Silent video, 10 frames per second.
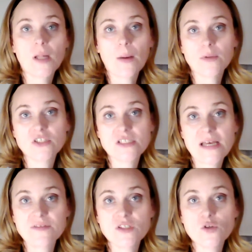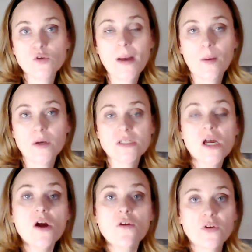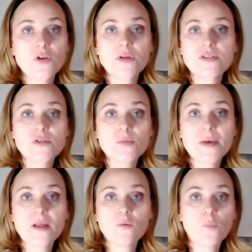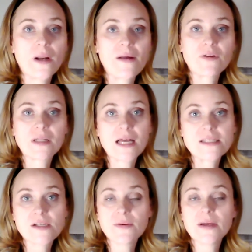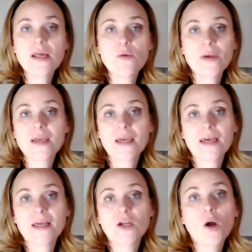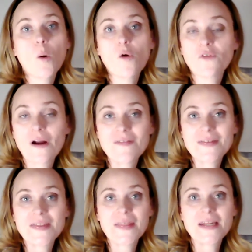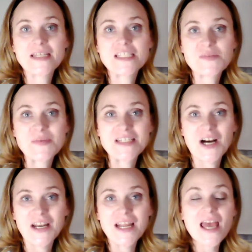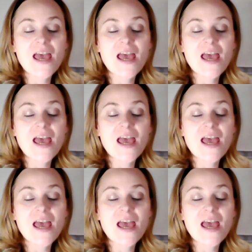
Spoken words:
I will just have Zoom hours for you to Zoom in whatever class you're in, and we can go over everything that needs to be done.